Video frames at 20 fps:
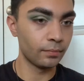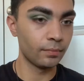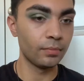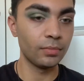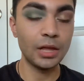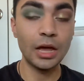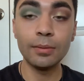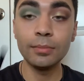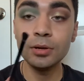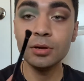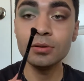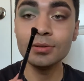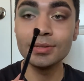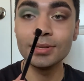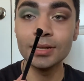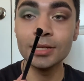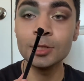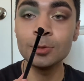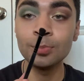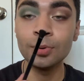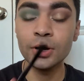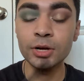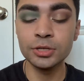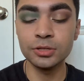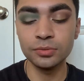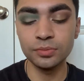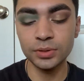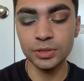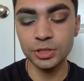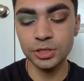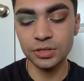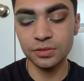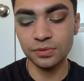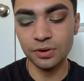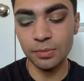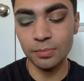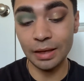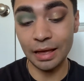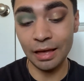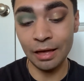I'm going to use this brush, which is
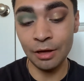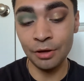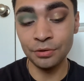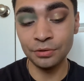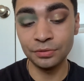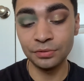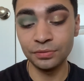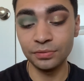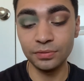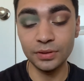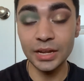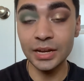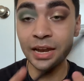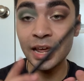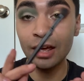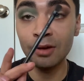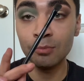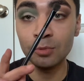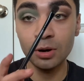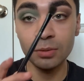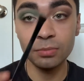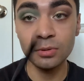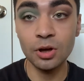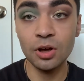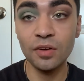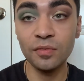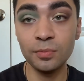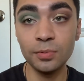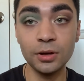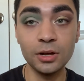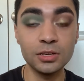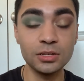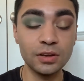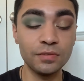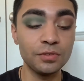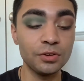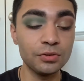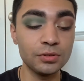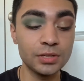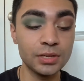from e.l.f., the name rubbed off, because I've
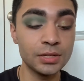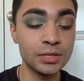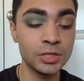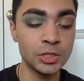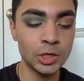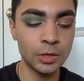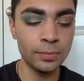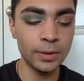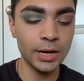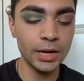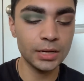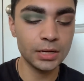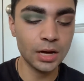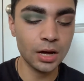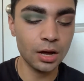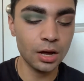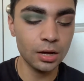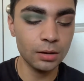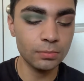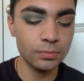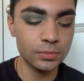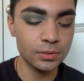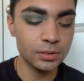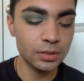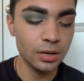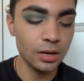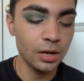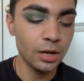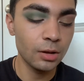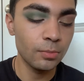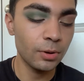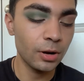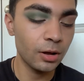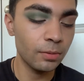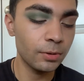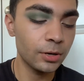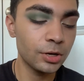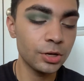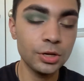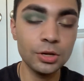used this so many times, but I'm
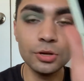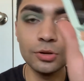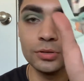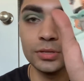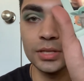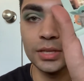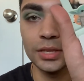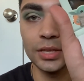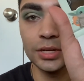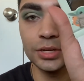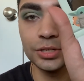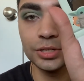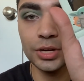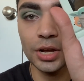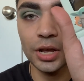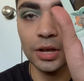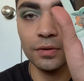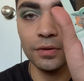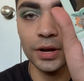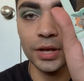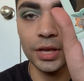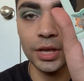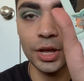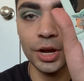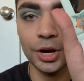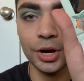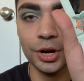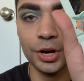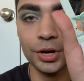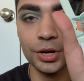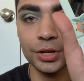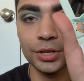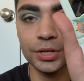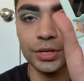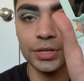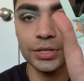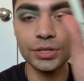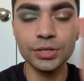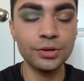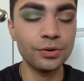going to use this shade right here,
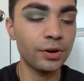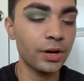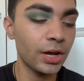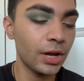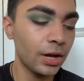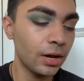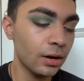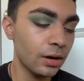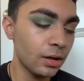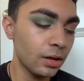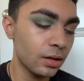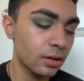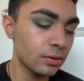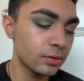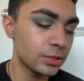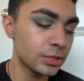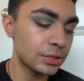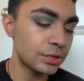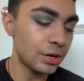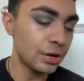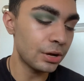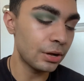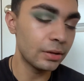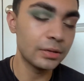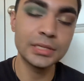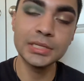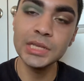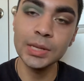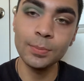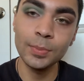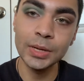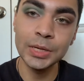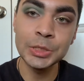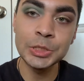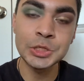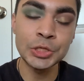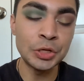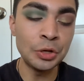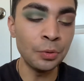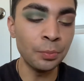this green, which is called Sipping
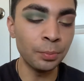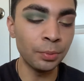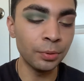Soup.